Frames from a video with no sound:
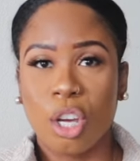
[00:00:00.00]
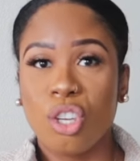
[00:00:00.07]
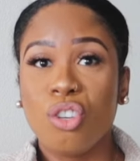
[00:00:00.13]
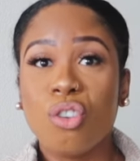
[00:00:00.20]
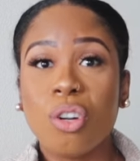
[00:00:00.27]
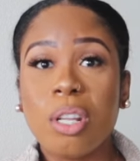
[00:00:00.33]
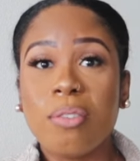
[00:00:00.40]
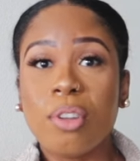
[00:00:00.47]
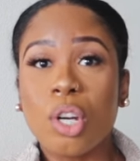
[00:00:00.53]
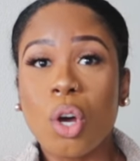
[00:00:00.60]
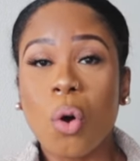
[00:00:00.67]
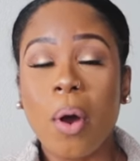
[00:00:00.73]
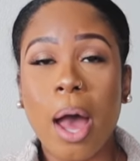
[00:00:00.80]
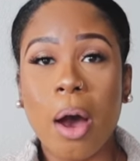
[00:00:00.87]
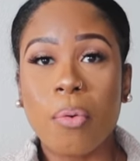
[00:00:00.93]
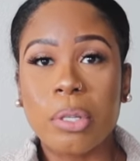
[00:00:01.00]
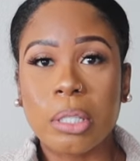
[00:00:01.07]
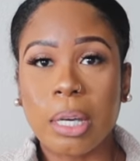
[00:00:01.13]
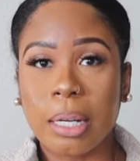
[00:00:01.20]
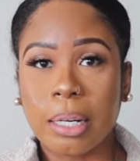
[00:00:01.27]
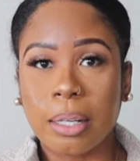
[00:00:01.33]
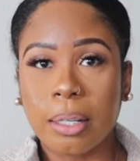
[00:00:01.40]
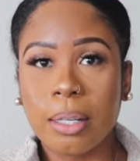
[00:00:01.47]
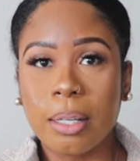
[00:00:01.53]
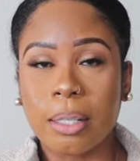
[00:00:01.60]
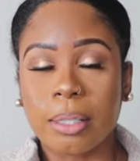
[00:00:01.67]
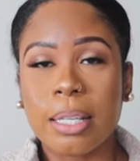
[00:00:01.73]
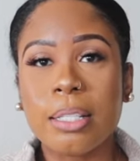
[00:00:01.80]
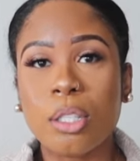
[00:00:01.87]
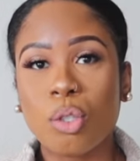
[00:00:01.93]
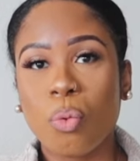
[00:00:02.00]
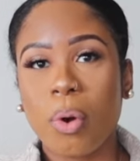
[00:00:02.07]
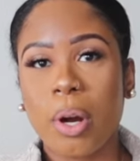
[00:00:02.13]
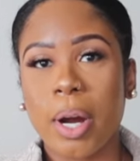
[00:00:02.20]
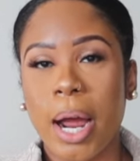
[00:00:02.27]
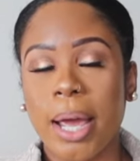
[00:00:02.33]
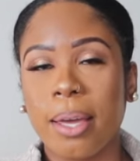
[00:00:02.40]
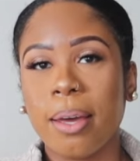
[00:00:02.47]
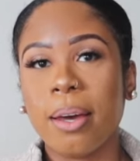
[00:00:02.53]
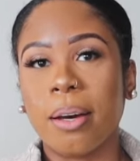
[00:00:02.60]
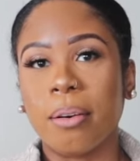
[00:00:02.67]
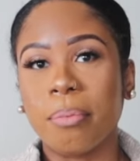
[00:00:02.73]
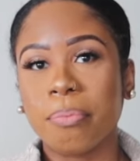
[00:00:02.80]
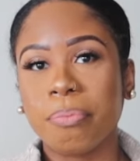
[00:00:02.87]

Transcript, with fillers: You don't even know how it's going to look. This is where I am.